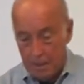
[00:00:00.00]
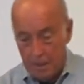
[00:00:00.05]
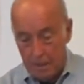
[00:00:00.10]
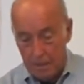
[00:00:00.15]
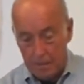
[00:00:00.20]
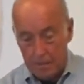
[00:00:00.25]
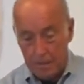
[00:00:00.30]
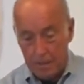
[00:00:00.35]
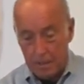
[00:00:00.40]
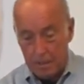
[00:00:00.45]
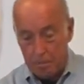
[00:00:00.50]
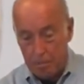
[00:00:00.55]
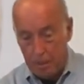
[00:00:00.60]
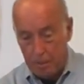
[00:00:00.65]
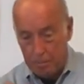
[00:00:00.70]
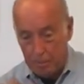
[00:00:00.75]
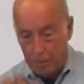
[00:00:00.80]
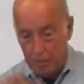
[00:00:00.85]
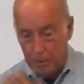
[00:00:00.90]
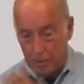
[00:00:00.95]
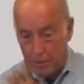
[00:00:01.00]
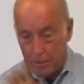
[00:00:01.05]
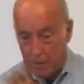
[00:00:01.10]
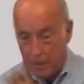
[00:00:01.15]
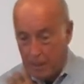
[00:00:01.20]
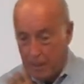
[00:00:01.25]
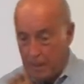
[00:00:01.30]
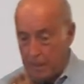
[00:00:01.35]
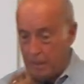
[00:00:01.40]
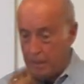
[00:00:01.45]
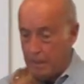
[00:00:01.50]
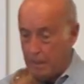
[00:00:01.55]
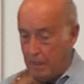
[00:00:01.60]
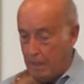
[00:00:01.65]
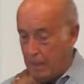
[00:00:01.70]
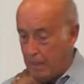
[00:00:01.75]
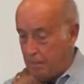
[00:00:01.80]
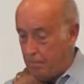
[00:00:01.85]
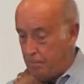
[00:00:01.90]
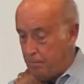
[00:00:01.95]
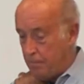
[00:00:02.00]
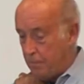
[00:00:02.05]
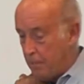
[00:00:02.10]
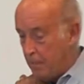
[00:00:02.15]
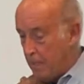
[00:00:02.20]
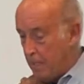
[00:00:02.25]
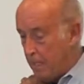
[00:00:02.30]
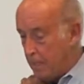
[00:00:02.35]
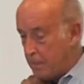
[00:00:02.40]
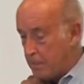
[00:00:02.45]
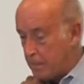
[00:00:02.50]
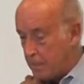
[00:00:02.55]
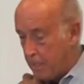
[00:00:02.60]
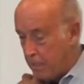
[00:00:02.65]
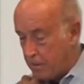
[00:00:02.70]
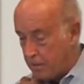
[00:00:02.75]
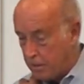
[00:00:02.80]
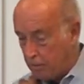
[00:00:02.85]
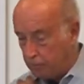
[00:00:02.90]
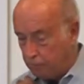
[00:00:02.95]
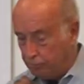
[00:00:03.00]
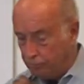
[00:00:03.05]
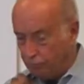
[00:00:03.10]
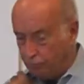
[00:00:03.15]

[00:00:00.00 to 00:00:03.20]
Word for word: um, six people who created um, the United States.